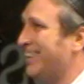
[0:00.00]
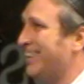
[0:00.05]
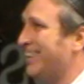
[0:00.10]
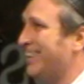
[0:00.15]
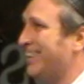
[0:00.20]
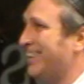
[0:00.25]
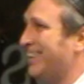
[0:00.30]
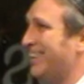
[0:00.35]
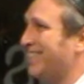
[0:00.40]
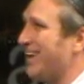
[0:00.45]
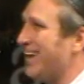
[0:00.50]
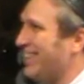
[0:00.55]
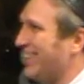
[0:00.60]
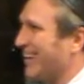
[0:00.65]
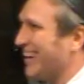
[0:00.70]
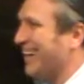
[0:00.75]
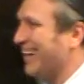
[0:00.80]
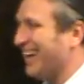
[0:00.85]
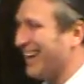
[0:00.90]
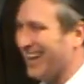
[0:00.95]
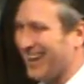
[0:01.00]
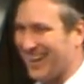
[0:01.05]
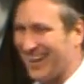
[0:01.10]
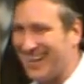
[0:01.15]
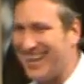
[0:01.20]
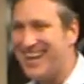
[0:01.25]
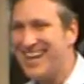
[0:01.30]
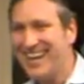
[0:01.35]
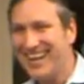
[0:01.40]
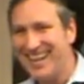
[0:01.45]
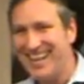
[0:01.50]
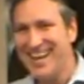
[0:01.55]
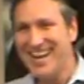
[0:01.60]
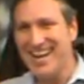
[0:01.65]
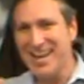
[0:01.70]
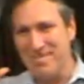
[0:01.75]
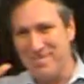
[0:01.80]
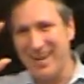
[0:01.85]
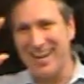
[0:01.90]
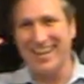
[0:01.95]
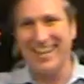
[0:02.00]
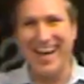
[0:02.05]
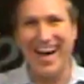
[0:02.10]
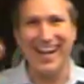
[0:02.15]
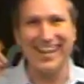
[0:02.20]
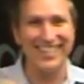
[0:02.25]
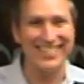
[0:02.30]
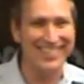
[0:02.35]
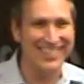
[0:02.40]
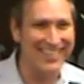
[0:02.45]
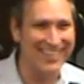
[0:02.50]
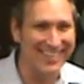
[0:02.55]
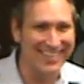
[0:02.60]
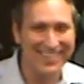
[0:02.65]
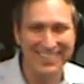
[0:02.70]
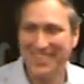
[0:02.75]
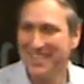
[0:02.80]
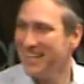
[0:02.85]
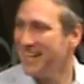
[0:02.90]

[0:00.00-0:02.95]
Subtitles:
Maybe. In my analogy.